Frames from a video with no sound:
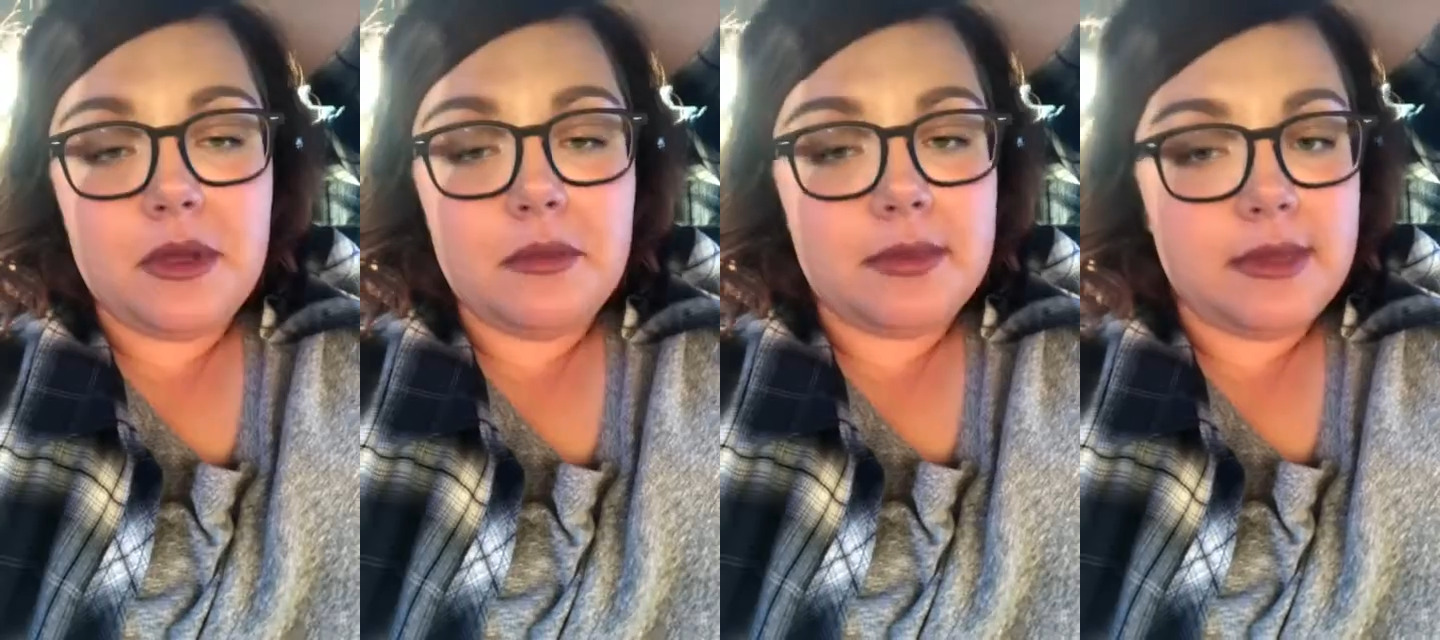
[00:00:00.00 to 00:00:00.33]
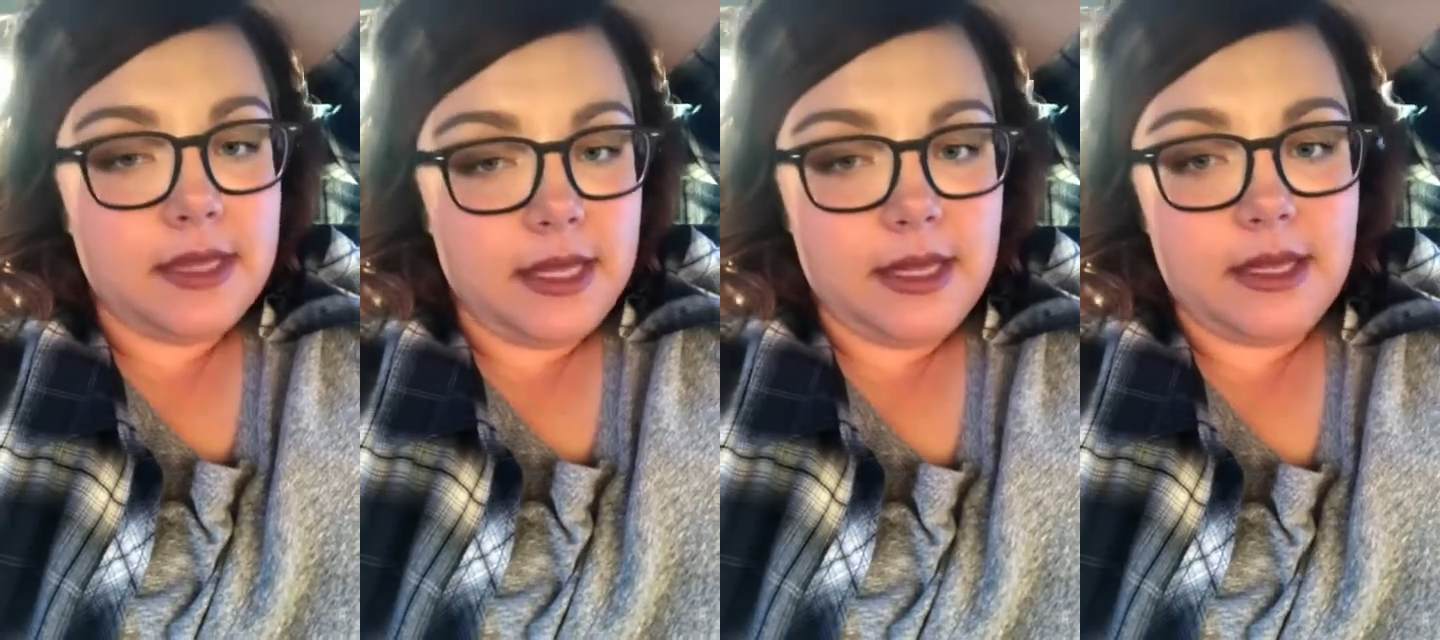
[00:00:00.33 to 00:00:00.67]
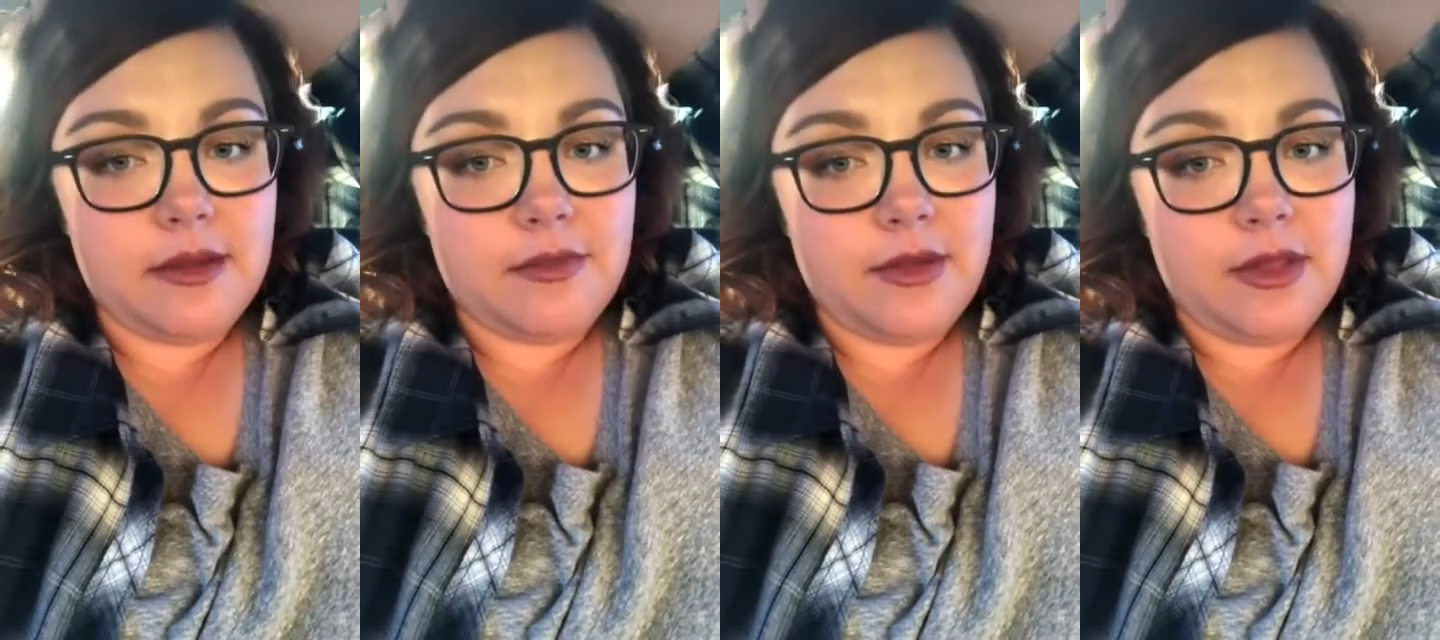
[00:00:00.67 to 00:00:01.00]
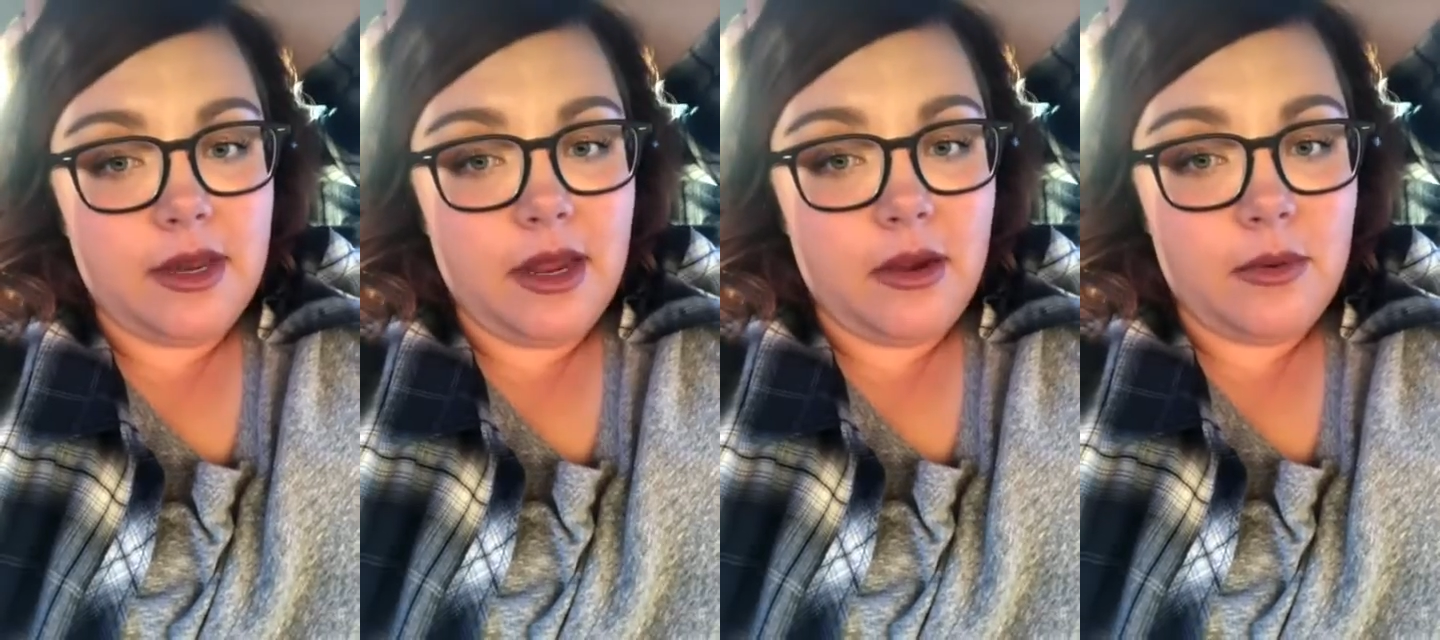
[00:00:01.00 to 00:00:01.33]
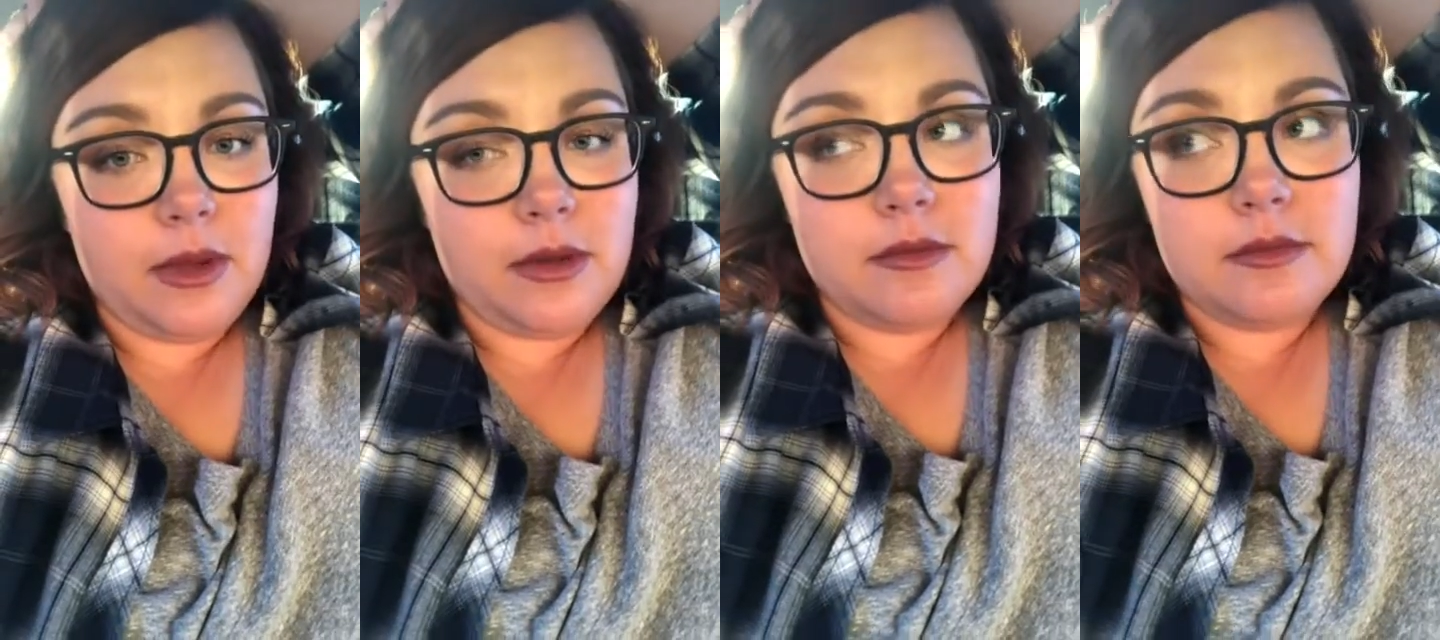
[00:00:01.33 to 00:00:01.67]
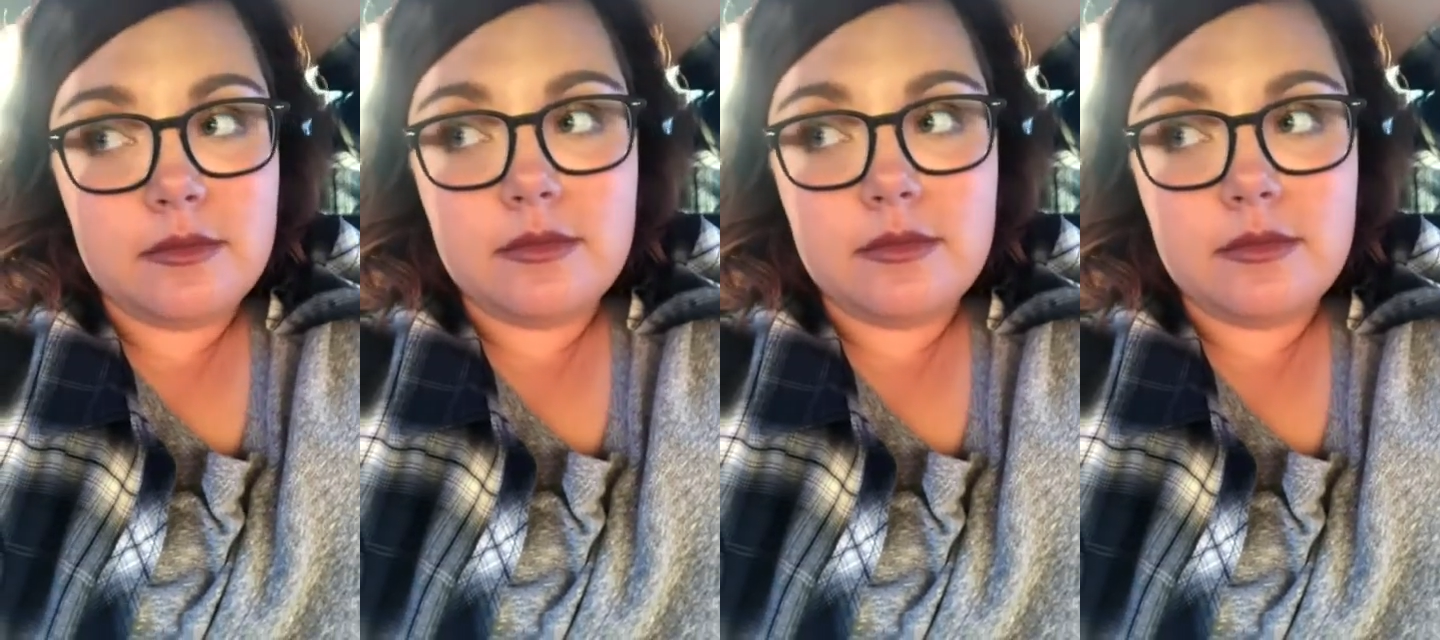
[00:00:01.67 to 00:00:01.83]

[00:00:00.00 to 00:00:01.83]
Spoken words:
completely different than heroin.